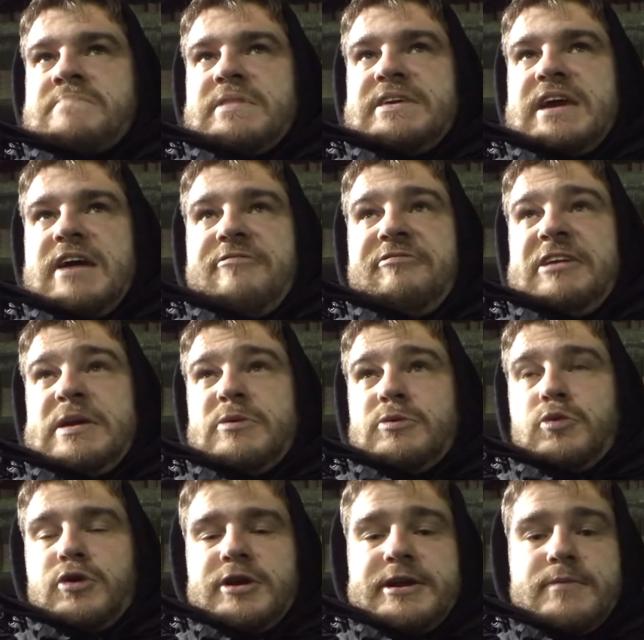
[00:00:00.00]
yeah, Fleetwood
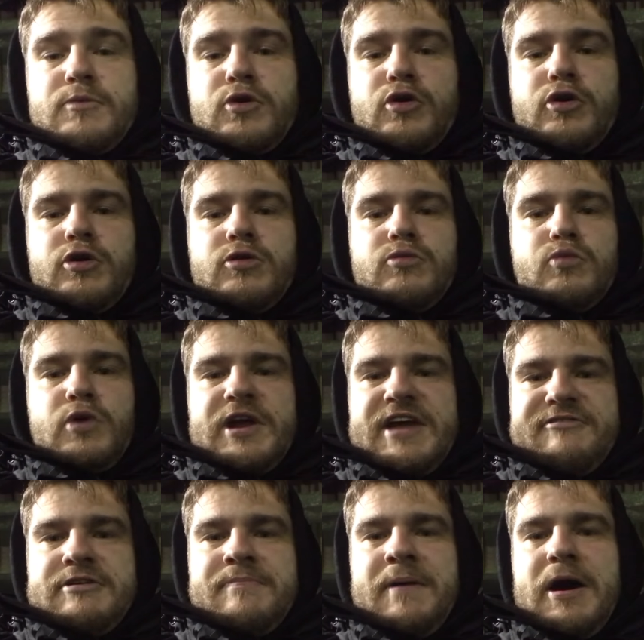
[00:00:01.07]
wanted it more, won
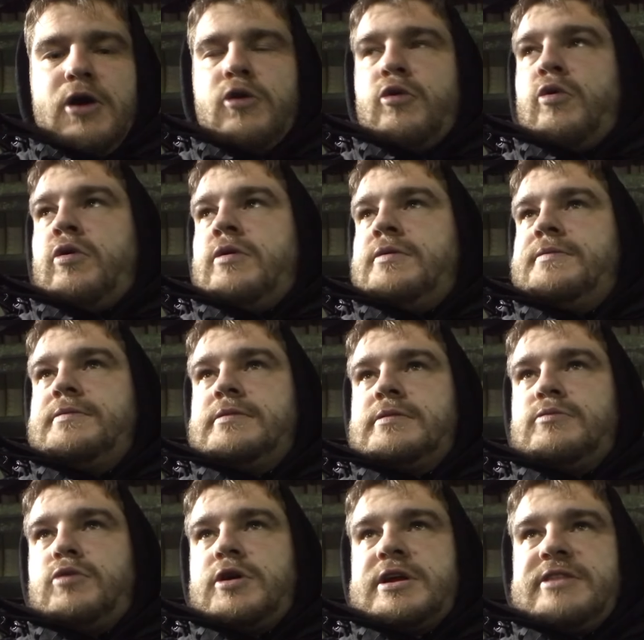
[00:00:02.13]
every battle,
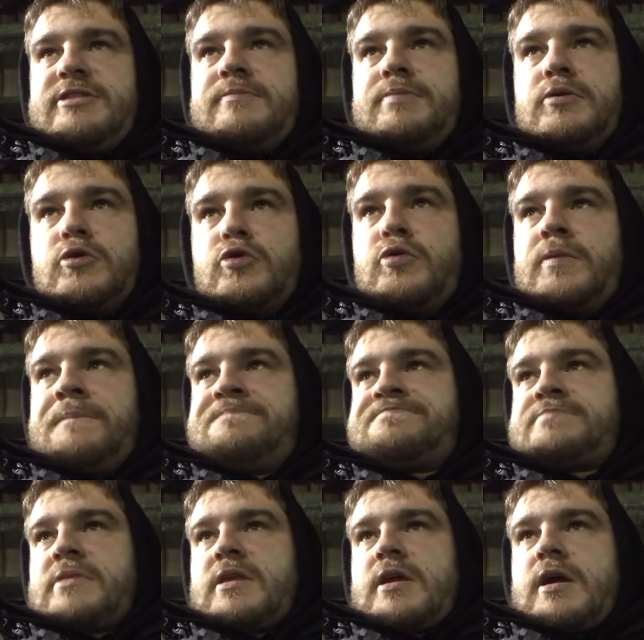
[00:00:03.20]
wanted the ball,
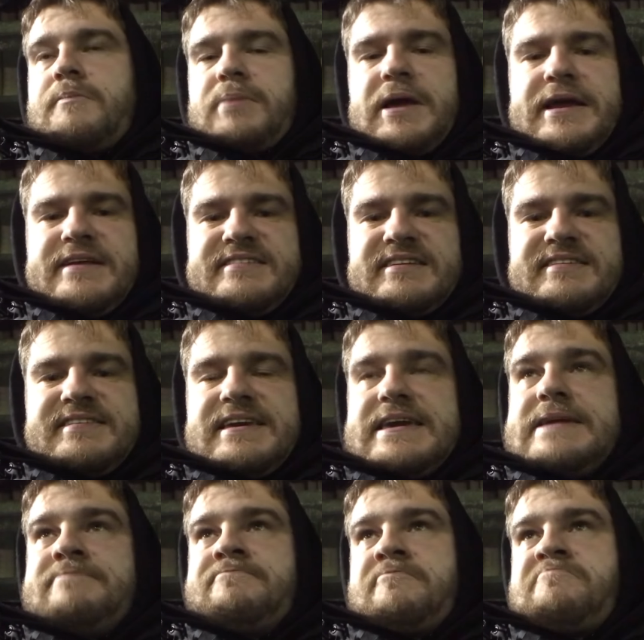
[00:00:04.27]
played as a
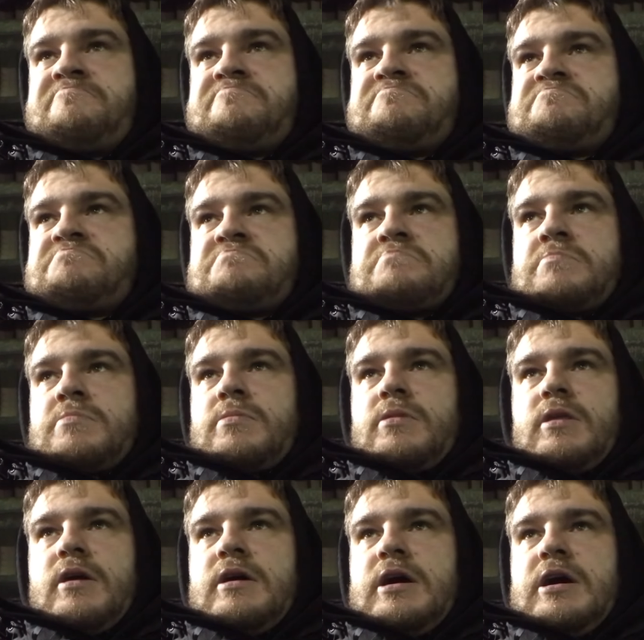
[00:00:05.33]
team.
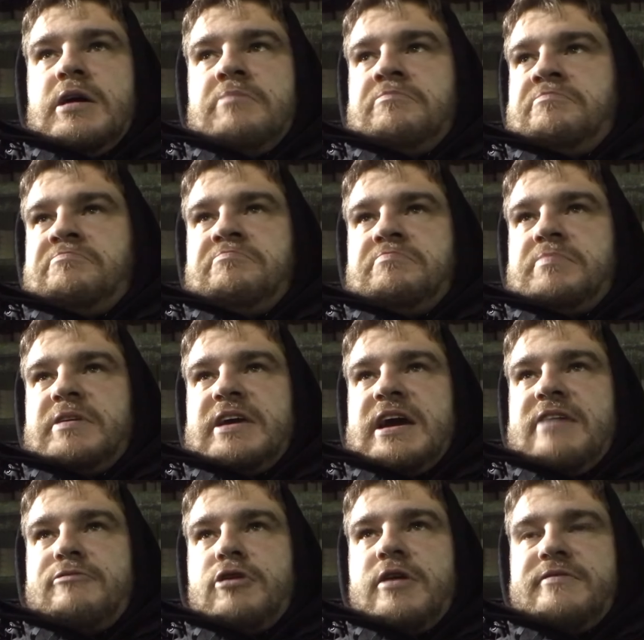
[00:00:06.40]
But
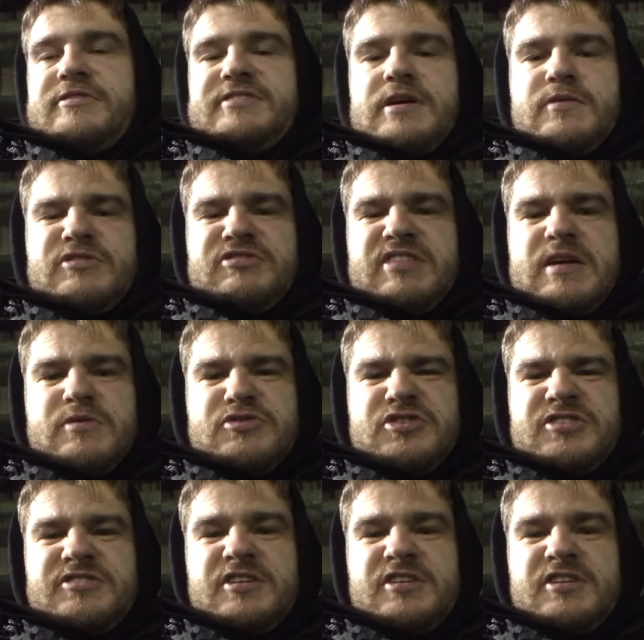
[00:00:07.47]
yeah, Rovers, there was just